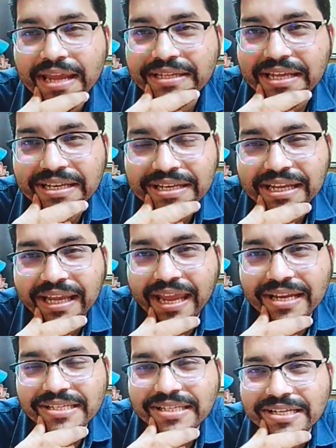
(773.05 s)
It
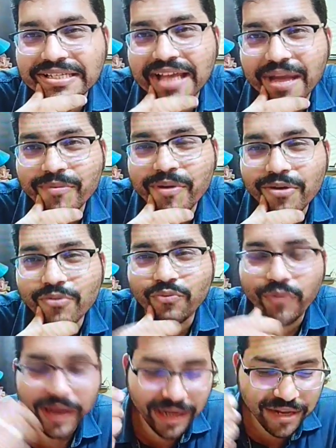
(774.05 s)
indicates that somehow
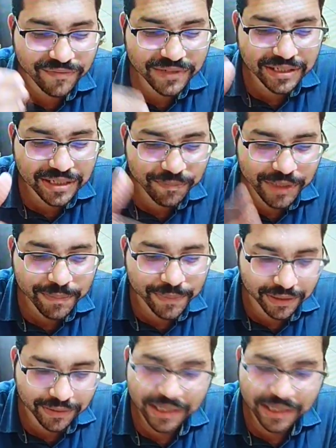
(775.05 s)
whenever the people,